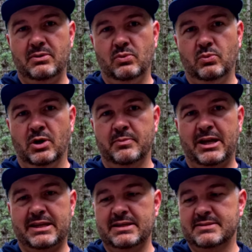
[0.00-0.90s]
one of my
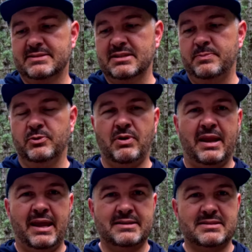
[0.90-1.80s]
kids sleeping right
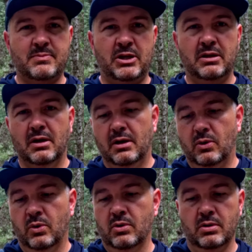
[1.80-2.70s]
next to me,
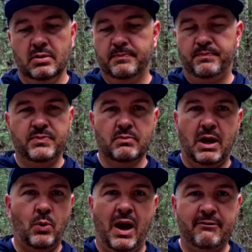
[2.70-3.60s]
or
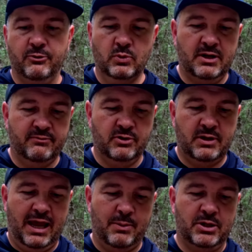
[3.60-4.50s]
my wife or whatever in
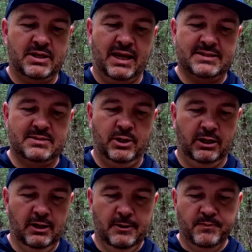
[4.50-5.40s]
a hammock next to me.
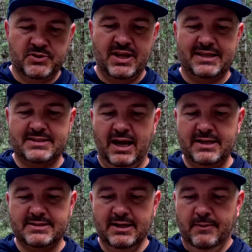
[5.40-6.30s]
So that's
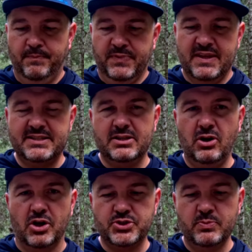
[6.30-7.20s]
nice. This can
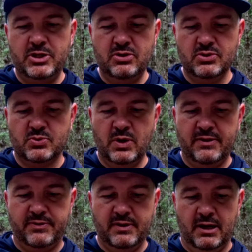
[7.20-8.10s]
also be used
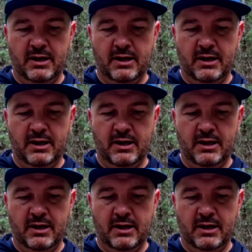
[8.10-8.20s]
with